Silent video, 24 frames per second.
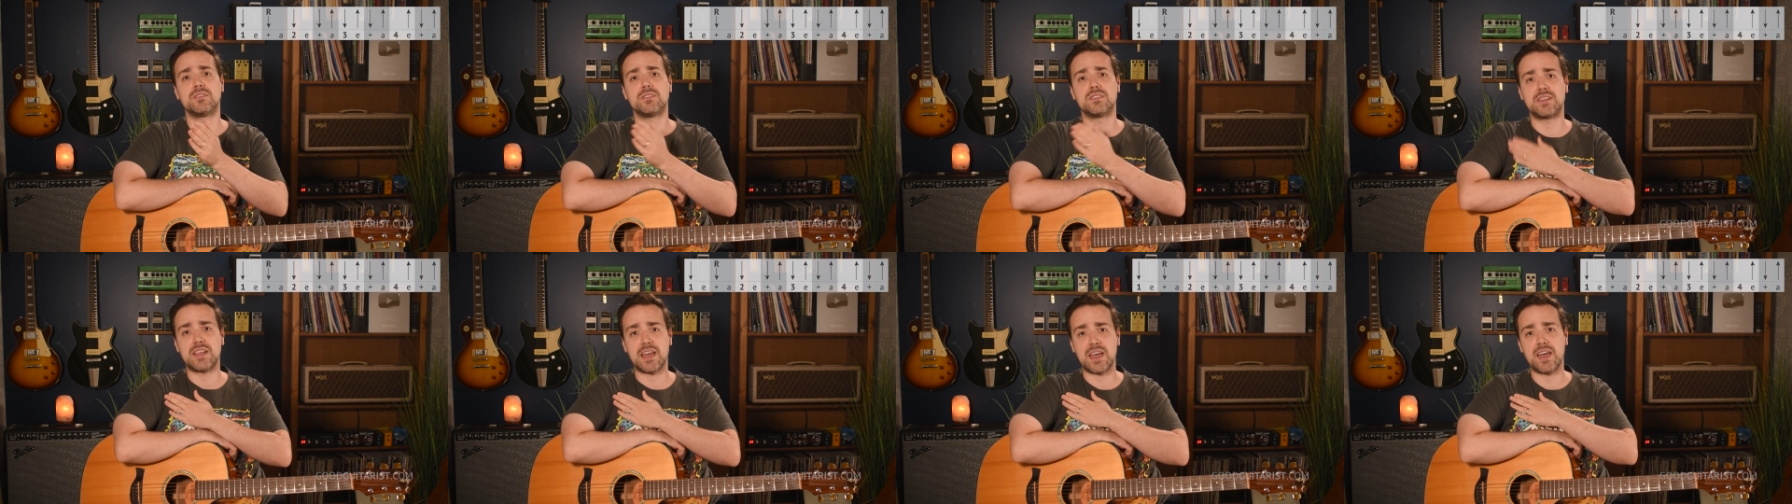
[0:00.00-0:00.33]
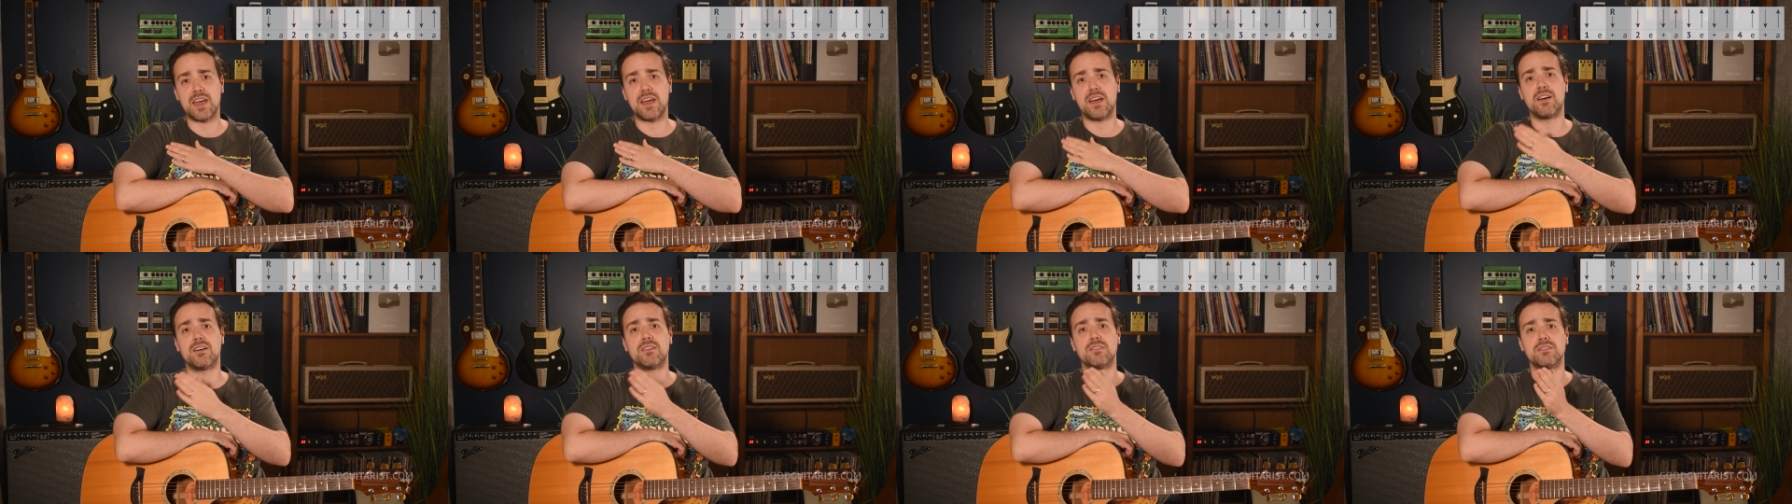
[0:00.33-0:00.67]

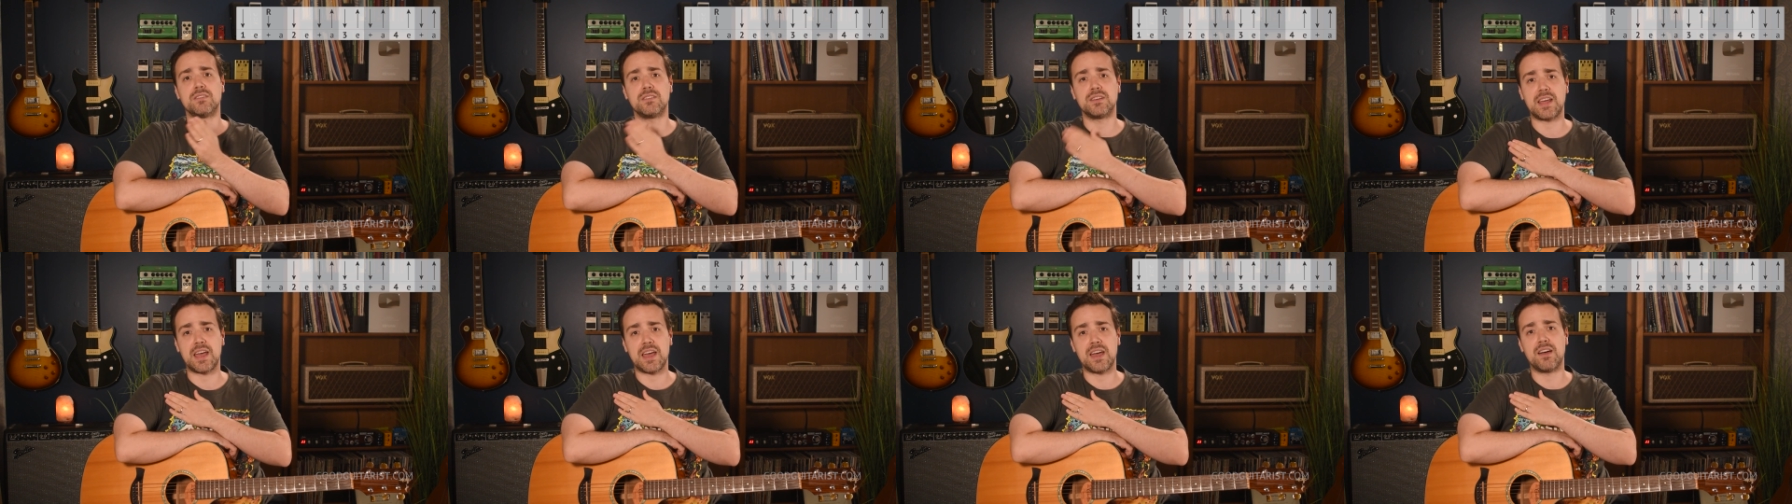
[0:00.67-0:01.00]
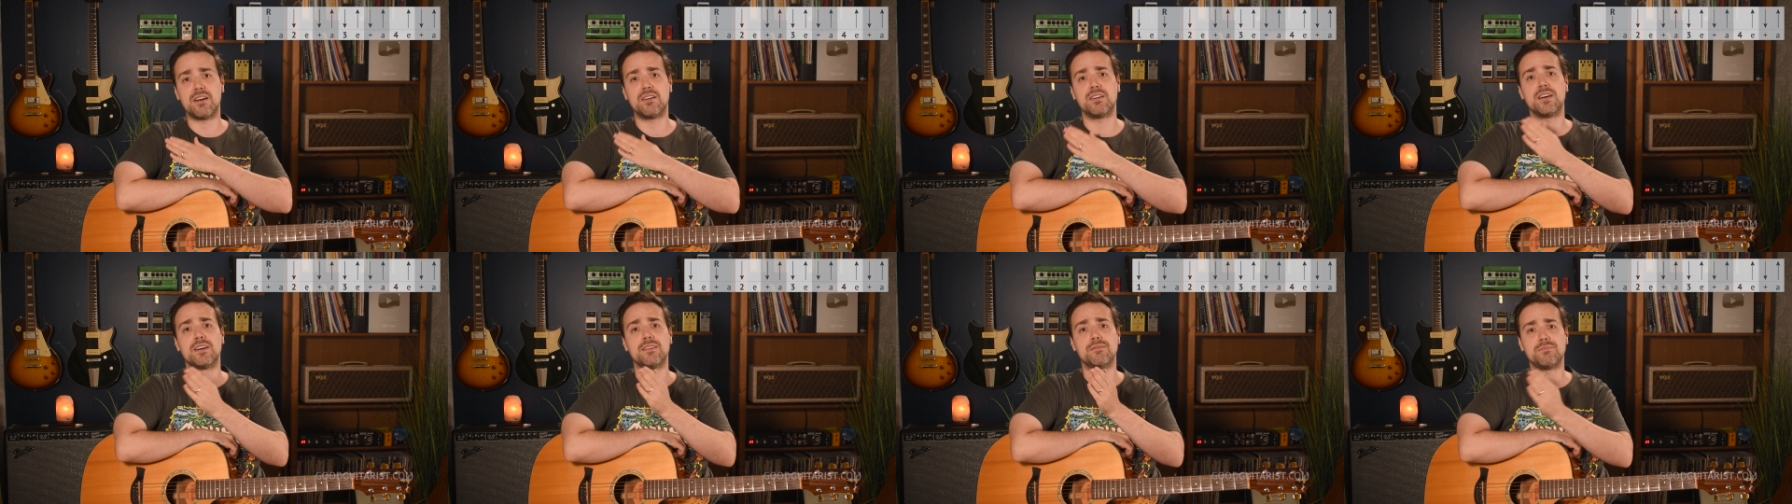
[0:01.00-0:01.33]
down,
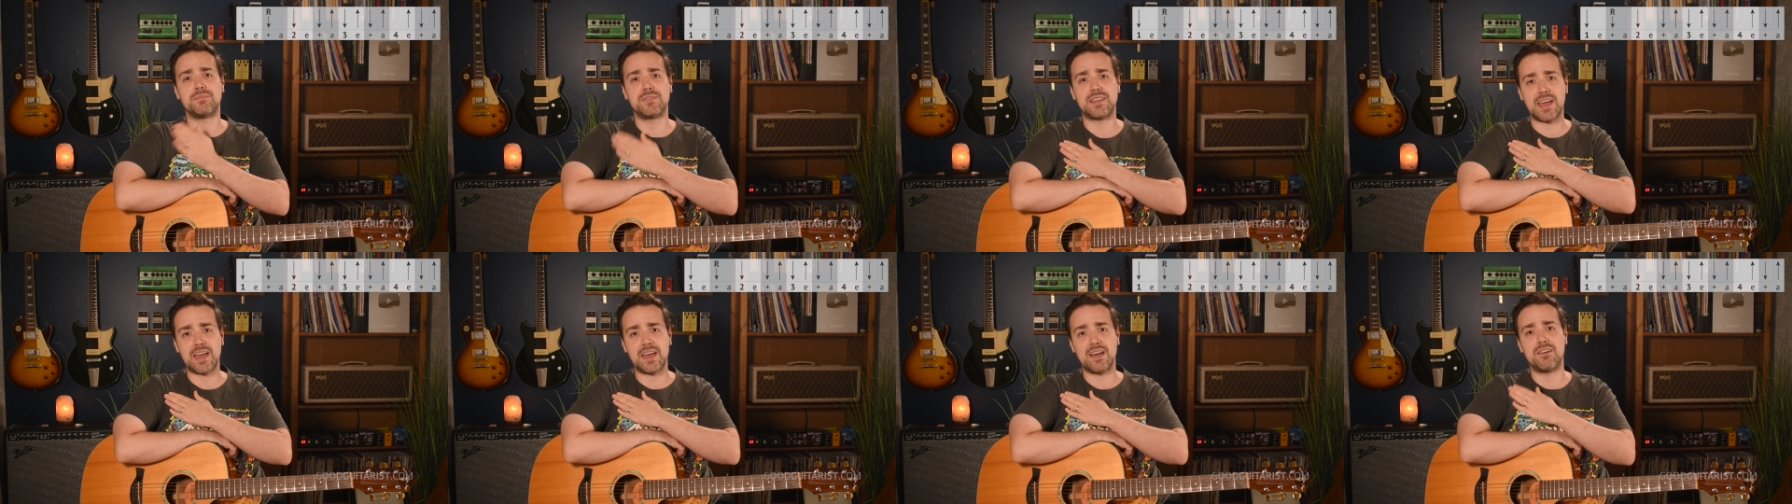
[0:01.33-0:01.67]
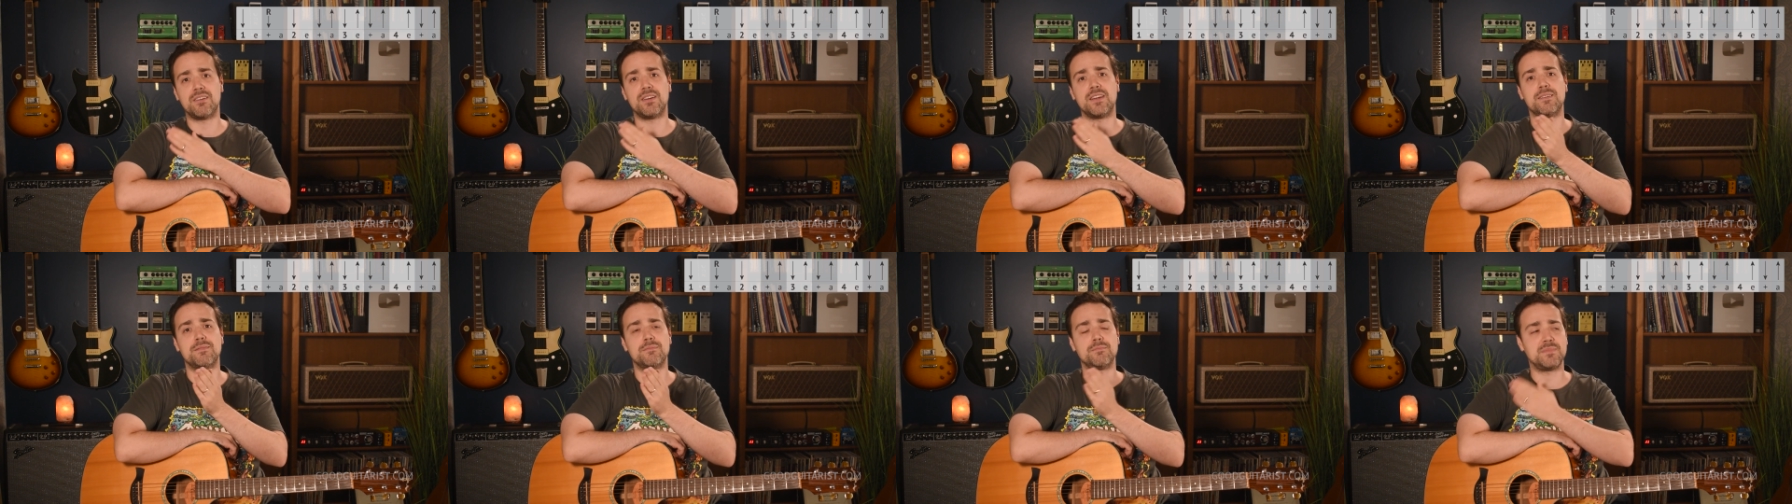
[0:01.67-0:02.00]
down, up,
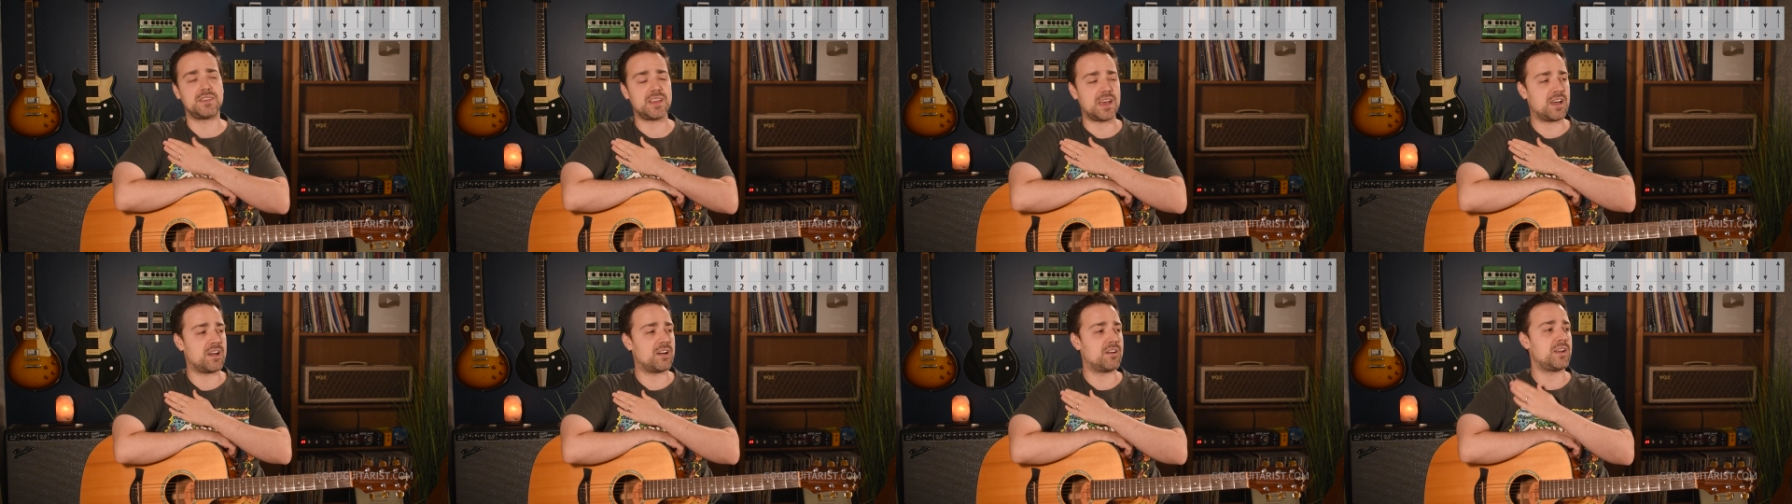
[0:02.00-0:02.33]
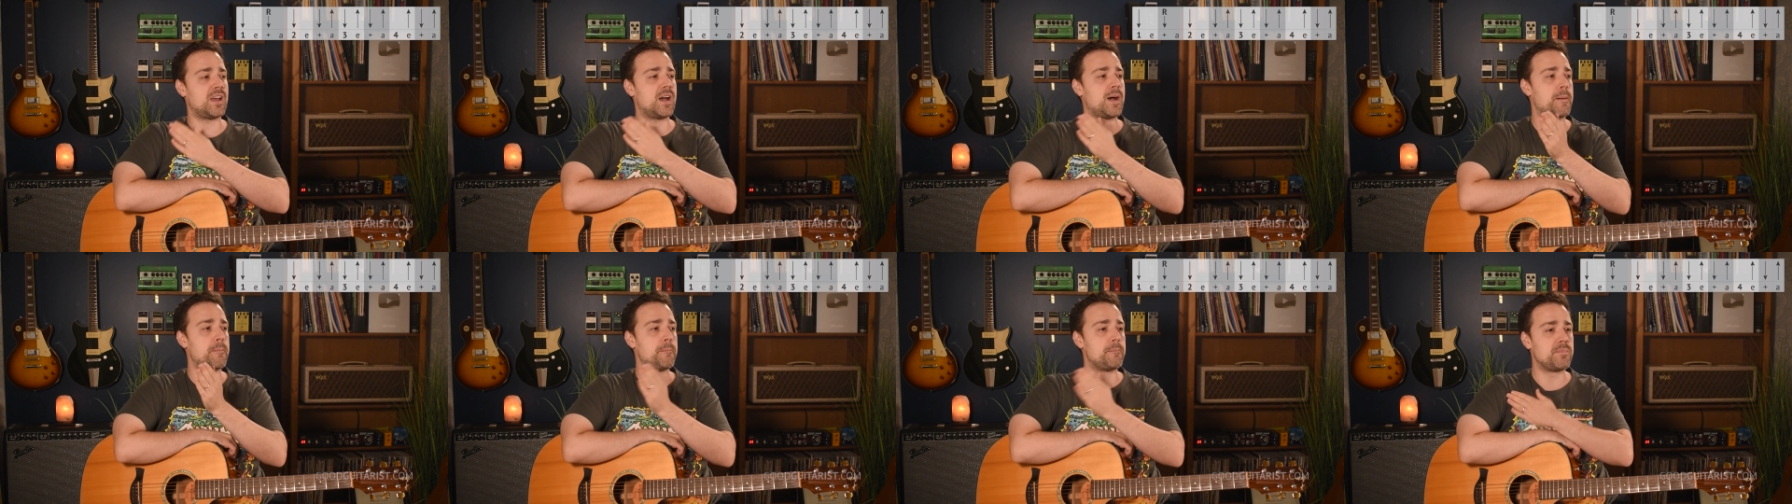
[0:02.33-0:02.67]
down, up, down,
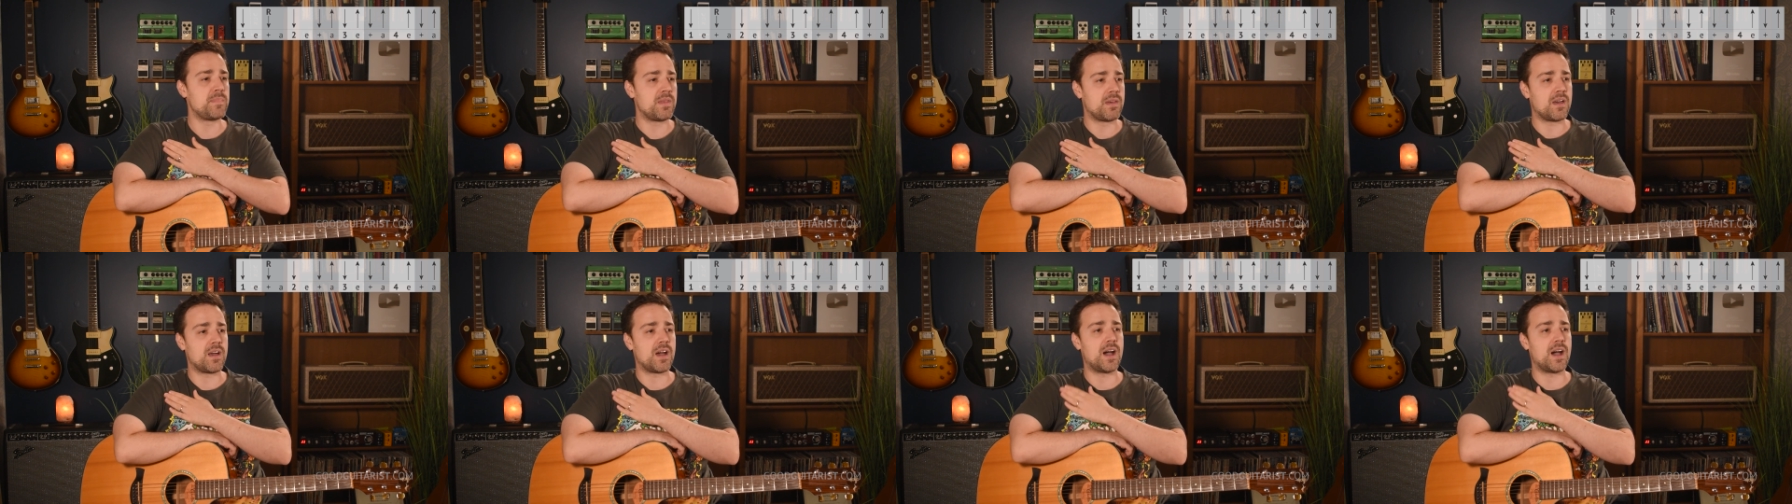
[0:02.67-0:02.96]
up,